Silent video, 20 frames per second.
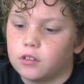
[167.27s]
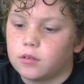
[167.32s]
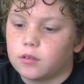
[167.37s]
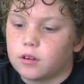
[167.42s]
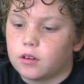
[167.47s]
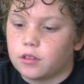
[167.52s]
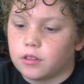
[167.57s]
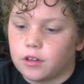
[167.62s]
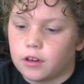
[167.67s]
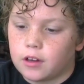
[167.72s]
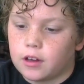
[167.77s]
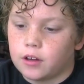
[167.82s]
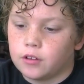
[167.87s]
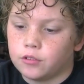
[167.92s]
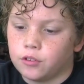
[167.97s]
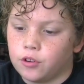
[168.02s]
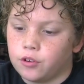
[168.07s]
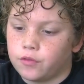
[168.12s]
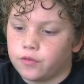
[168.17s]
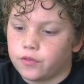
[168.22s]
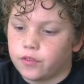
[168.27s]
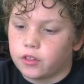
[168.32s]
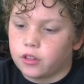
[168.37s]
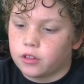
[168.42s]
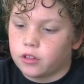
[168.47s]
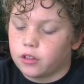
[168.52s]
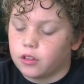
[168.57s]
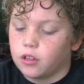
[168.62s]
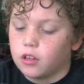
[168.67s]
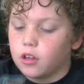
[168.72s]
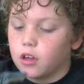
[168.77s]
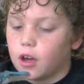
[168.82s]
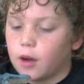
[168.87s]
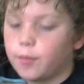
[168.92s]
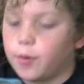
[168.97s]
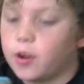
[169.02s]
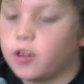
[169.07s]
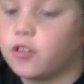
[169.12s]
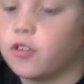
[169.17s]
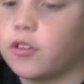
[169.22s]
because like I don't know if
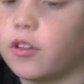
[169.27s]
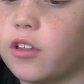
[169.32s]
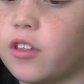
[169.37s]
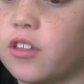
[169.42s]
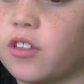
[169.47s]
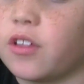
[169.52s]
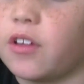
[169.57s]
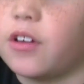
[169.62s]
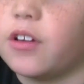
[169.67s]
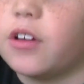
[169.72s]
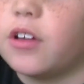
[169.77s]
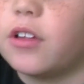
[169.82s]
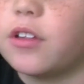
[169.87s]
I'm pretty sure this is the